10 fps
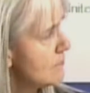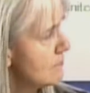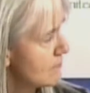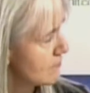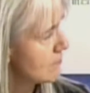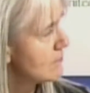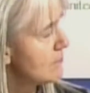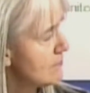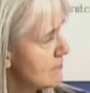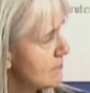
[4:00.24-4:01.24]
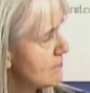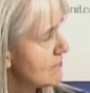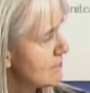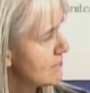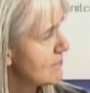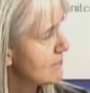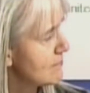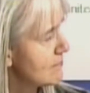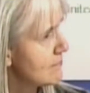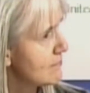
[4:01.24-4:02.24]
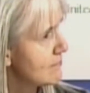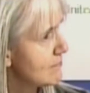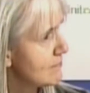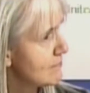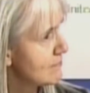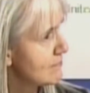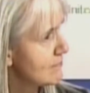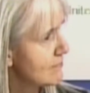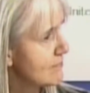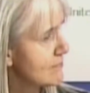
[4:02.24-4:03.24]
This person isn't speaking.